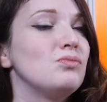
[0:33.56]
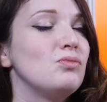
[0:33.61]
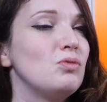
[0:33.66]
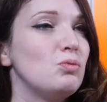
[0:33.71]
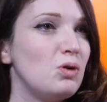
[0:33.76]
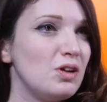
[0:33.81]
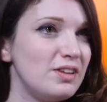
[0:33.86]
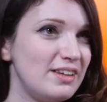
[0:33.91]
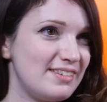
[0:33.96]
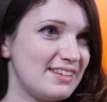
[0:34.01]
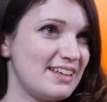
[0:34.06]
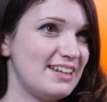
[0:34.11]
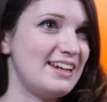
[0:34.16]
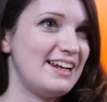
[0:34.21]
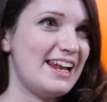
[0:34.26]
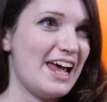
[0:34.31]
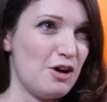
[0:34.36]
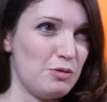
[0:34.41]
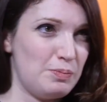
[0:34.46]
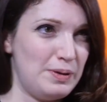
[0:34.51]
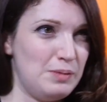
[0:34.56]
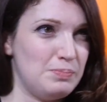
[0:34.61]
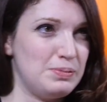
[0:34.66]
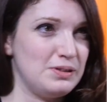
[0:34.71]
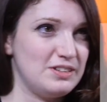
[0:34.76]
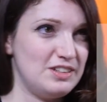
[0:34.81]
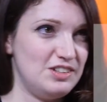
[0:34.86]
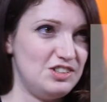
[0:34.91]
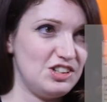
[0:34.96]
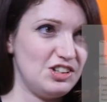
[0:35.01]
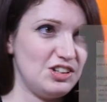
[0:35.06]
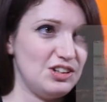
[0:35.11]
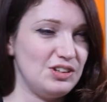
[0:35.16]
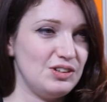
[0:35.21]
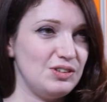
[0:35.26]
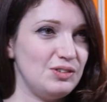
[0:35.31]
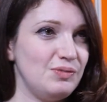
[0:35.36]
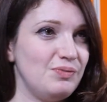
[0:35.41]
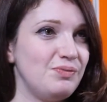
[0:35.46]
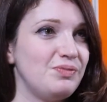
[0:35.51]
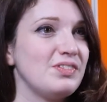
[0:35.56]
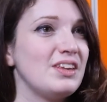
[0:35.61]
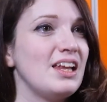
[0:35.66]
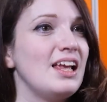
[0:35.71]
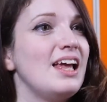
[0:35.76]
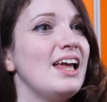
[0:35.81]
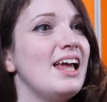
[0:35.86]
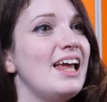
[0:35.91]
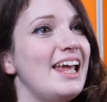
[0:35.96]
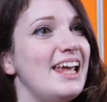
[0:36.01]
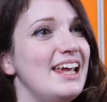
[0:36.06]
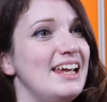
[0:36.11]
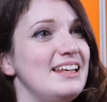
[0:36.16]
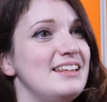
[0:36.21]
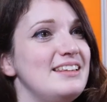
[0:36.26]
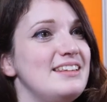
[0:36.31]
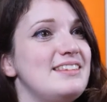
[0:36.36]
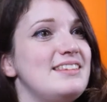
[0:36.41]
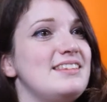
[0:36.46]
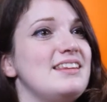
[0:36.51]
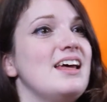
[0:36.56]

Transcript: What this can allow people to do is